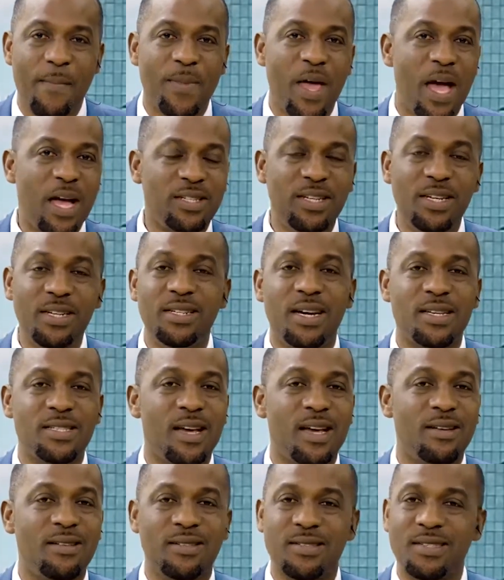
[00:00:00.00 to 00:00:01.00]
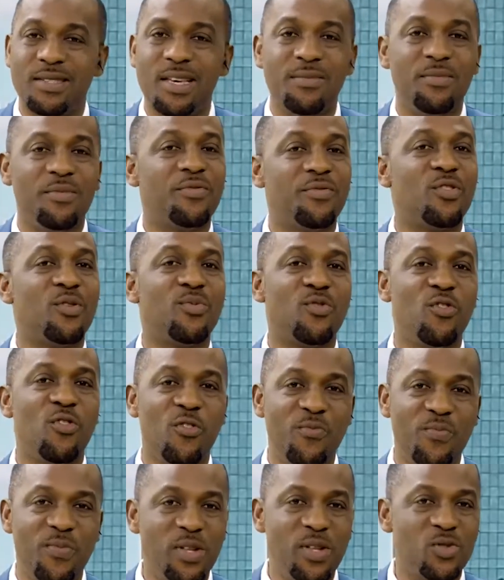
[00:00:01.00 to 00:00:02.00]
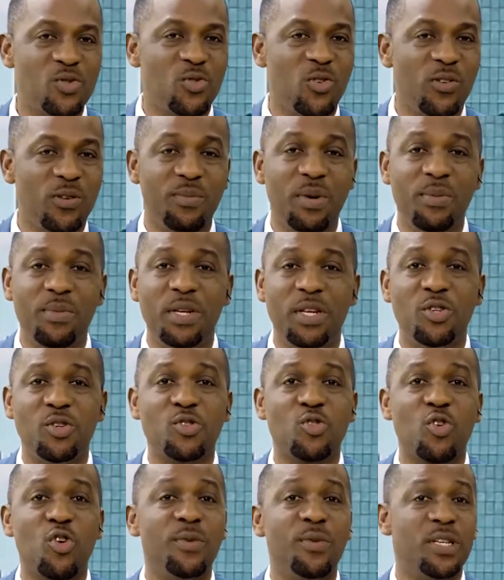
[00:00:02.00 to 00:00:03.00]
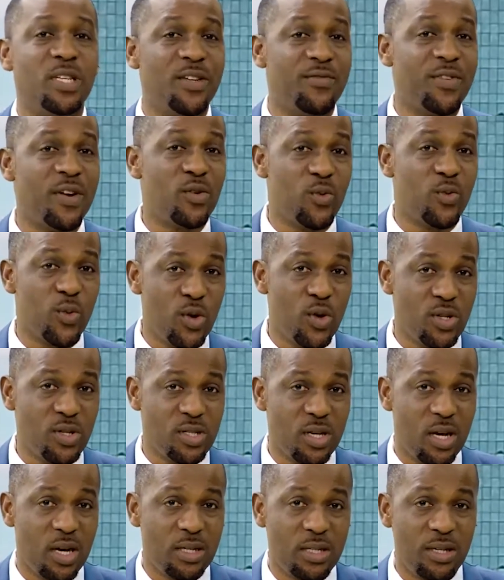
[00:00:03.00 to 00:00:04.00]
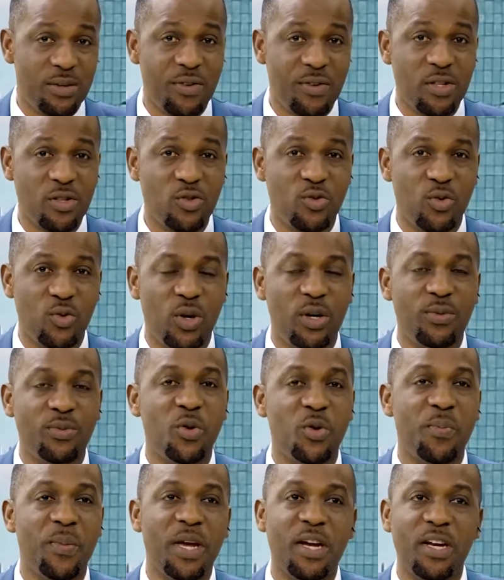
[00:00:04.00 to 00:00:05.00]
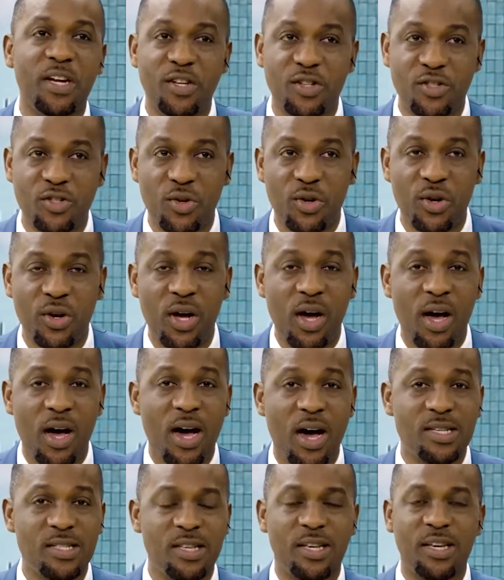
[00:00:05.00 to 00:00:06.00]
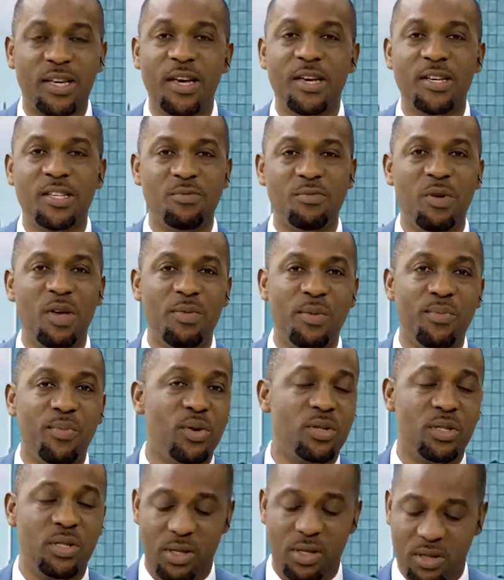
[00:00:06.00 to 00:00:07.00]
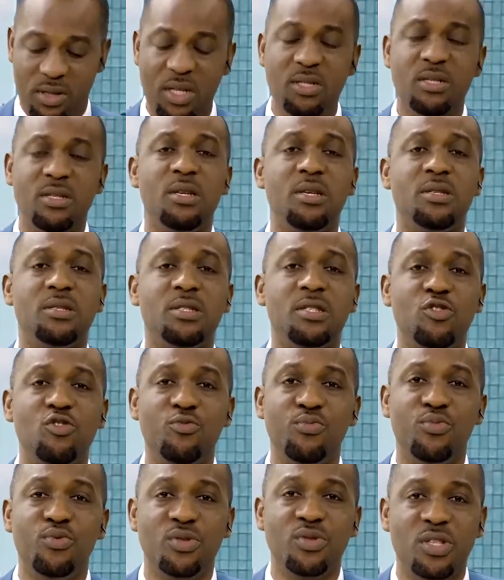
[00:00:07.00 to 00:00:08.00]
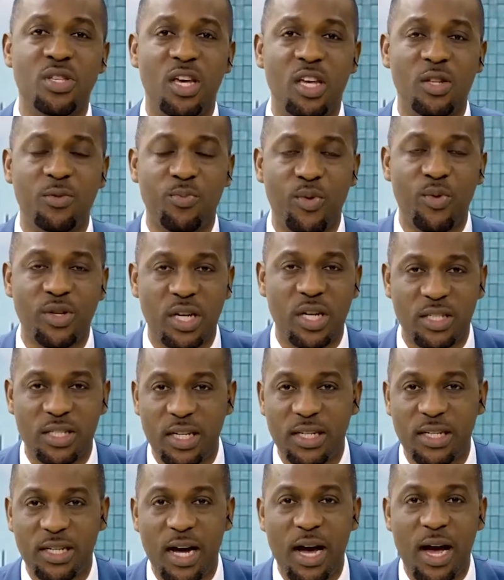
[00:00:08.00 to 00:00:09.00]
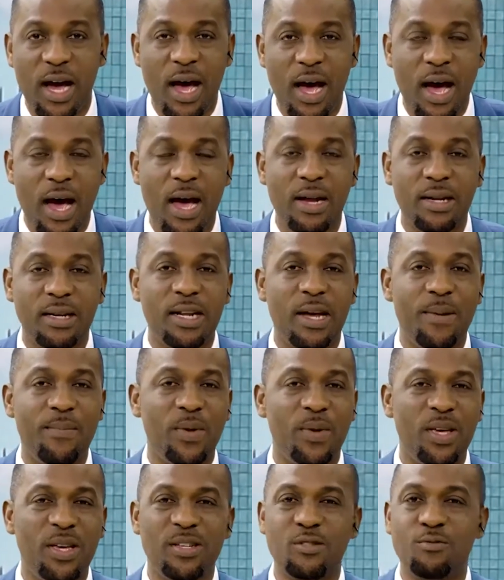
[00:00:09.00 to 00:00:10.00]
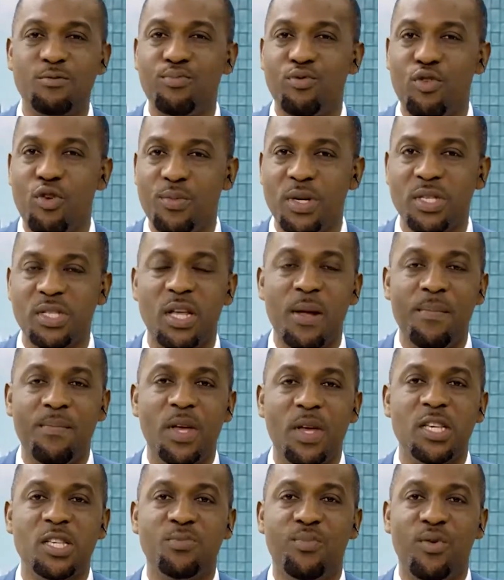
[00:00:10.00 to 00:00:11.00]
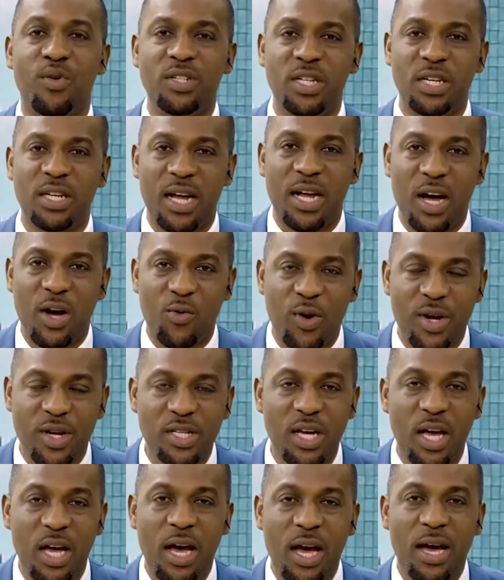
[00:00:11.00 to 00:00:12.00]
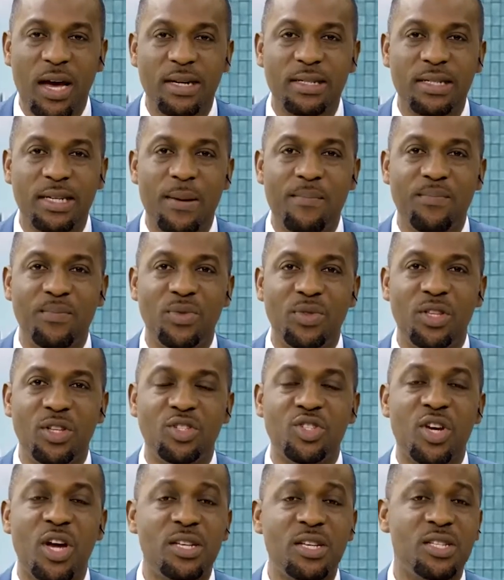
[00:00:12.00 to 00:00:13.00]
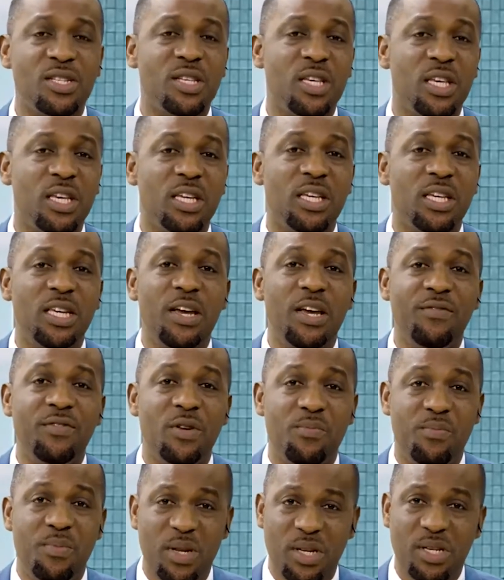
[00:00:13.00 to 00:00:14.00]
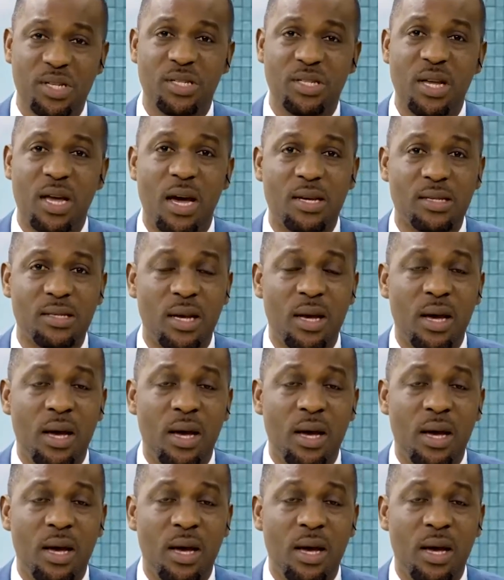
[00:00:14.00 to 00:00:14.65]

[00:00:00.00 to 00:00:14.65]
agendas are the same from government to government. Maybe they just come in different words and different, you know, nomenclature, as the case may be. But this is Tinubu's 8-point agenda, and he has promised his body language, and the charges he gave the ministers